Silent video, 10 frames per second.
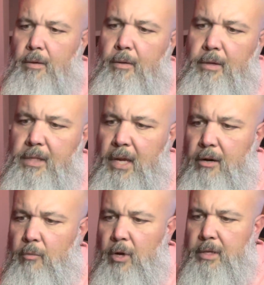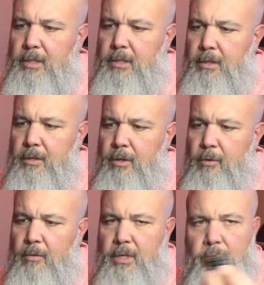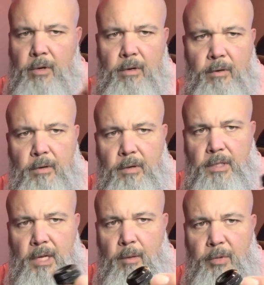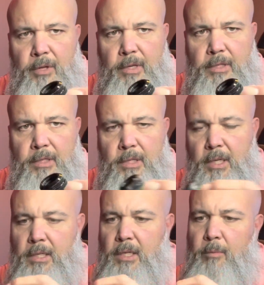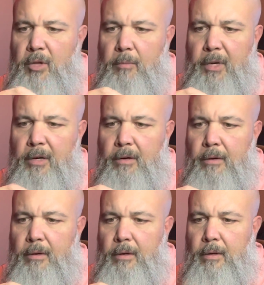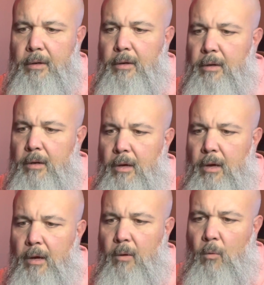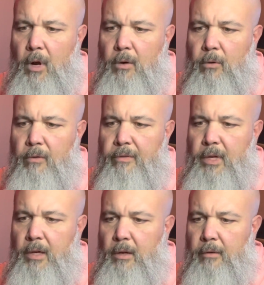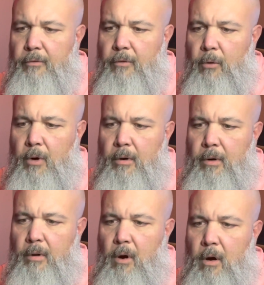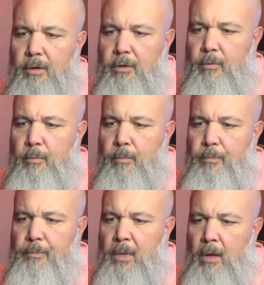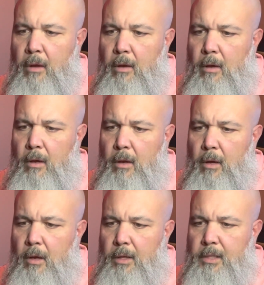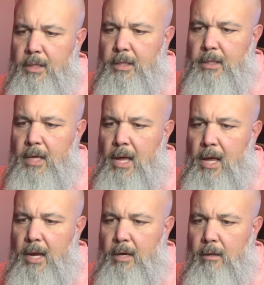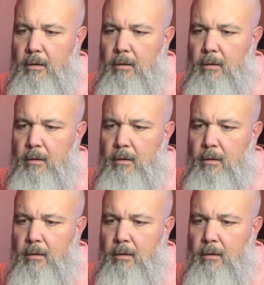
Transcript: the standard ones, so this one example is a 16 millimeter water cooler fitting for hard tube. Its design